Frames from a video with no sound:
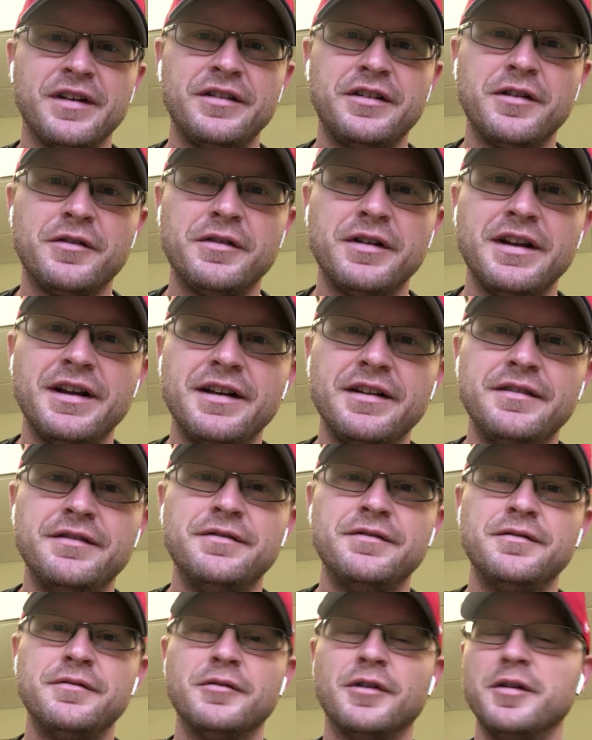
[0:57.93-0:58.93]
to read
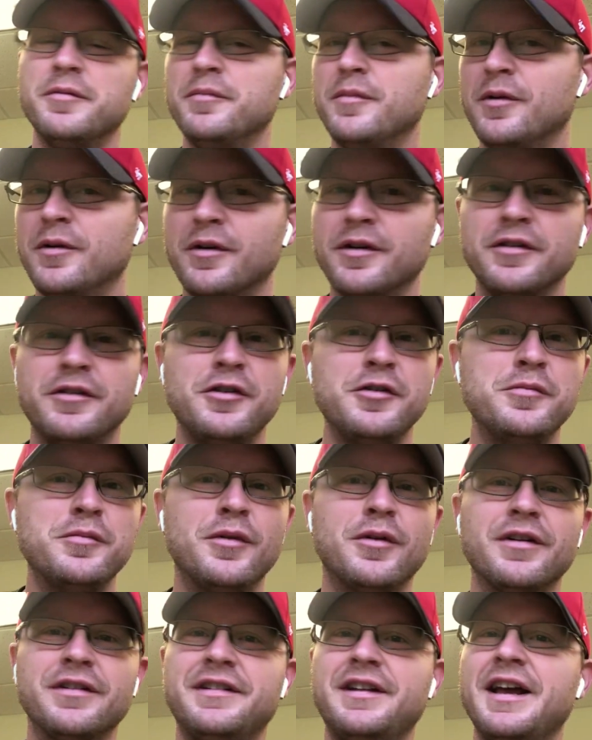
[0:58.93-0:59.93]
one more, two
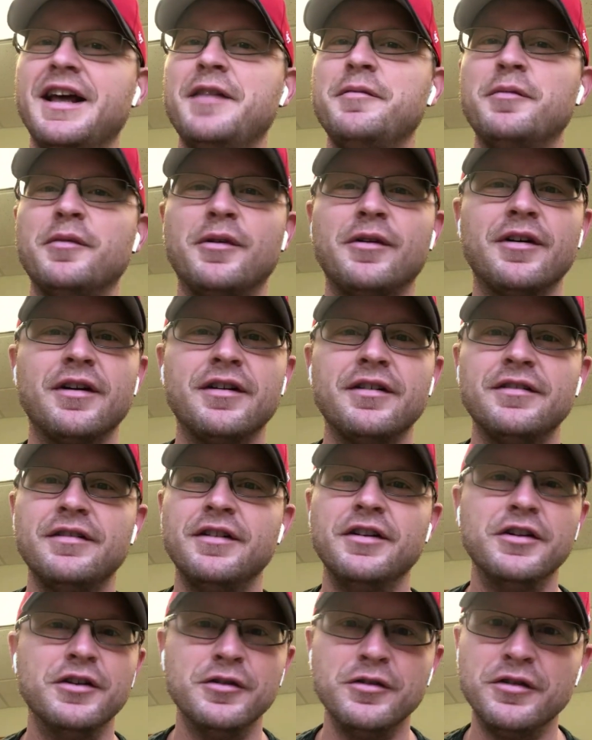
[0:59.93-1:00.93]
more, ten more
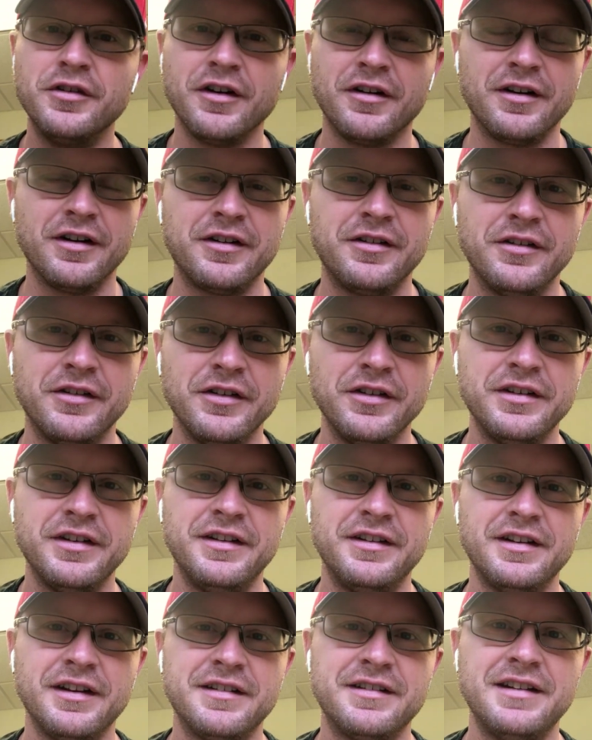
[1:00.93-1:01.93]
news articles
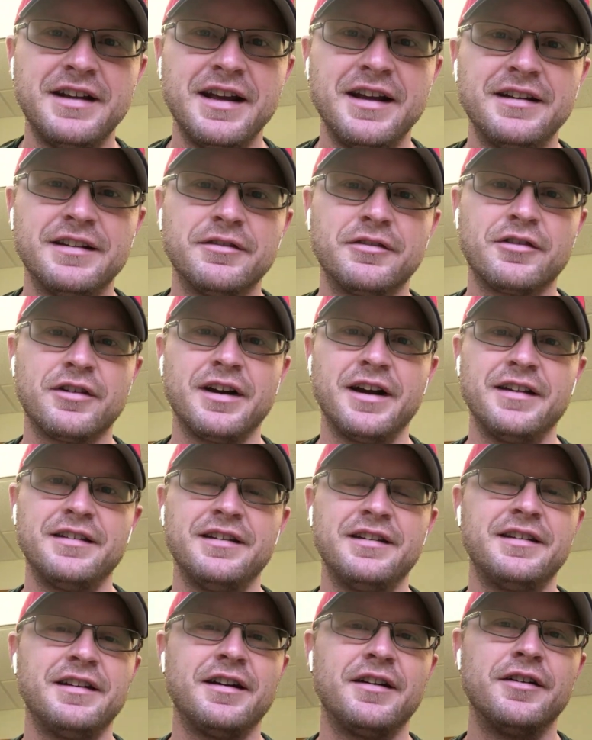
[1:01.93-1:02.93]
in such days of
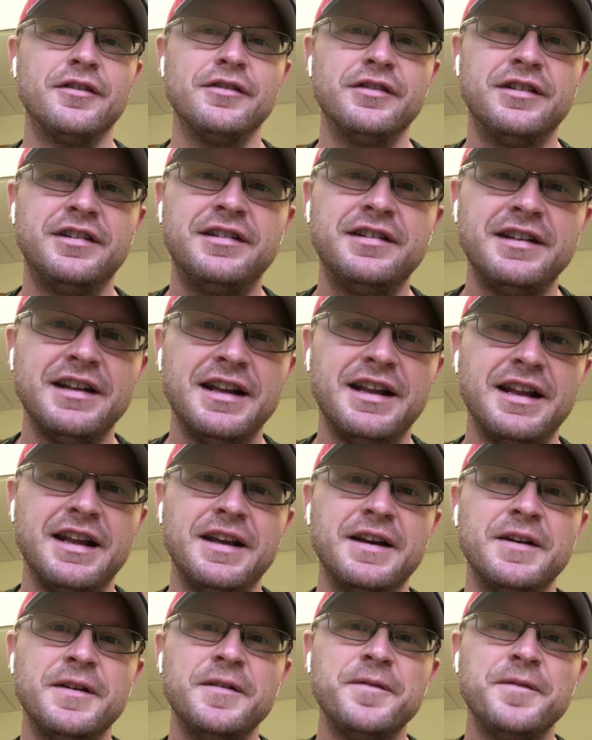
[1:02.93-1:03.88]
crisis in our own city